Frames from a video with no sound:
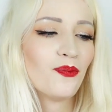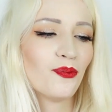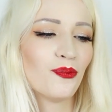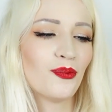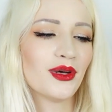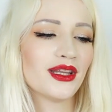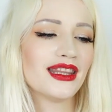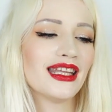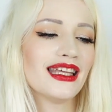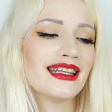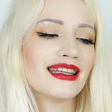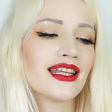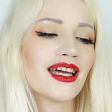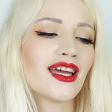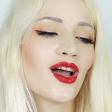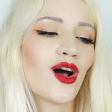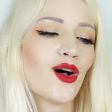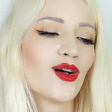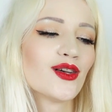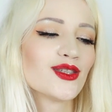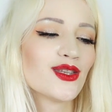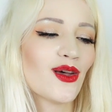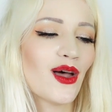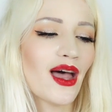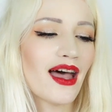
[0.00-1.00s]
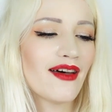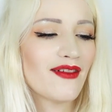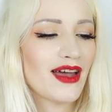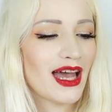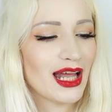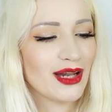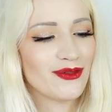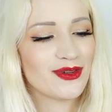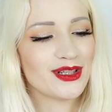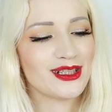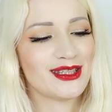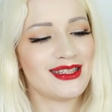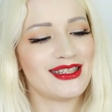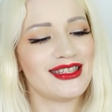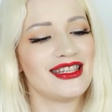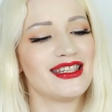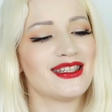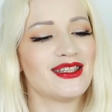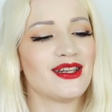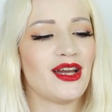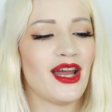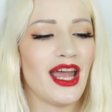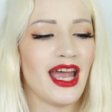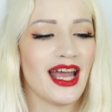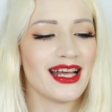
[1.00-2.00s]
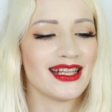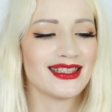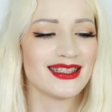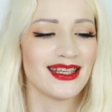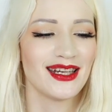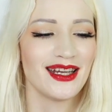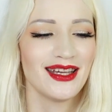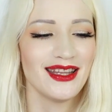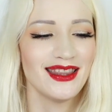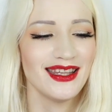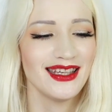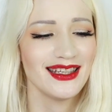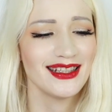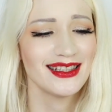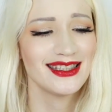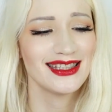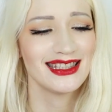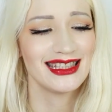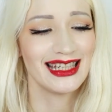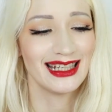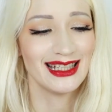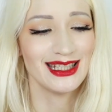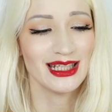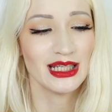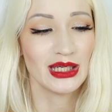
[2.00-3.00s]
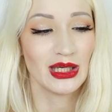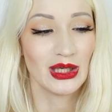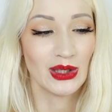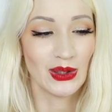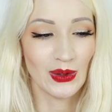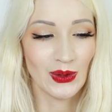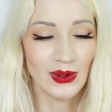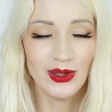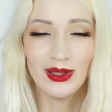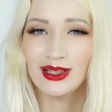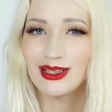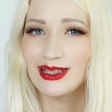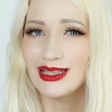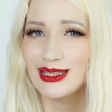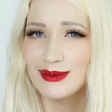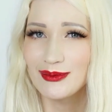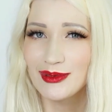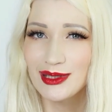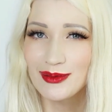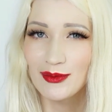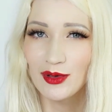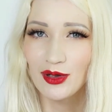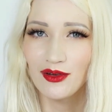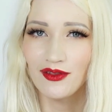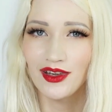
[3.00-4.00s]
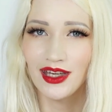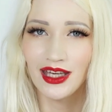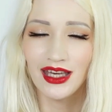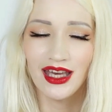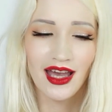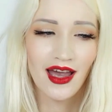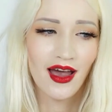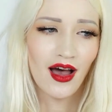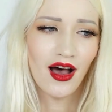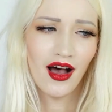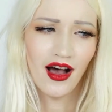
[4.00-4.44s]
But they also have Edward Scissorhands and I think it's such a good Christmas movie.